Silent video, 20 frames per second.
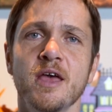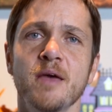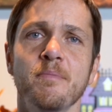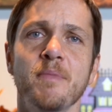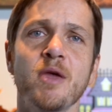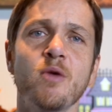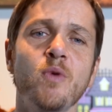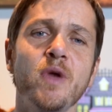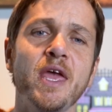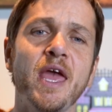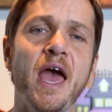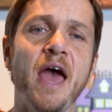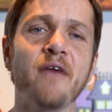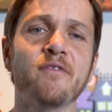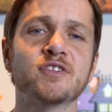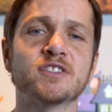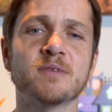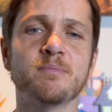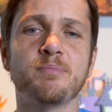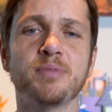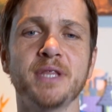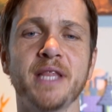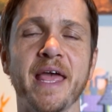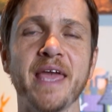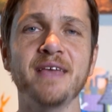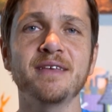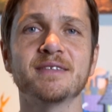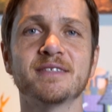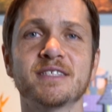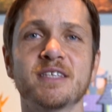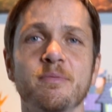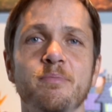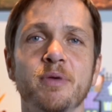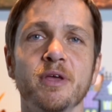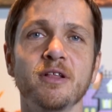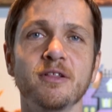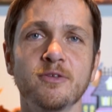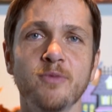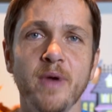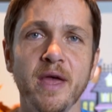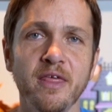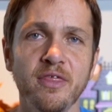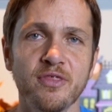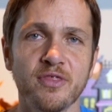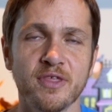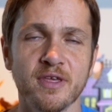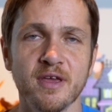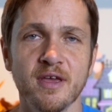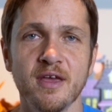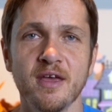may we have some planks to build with?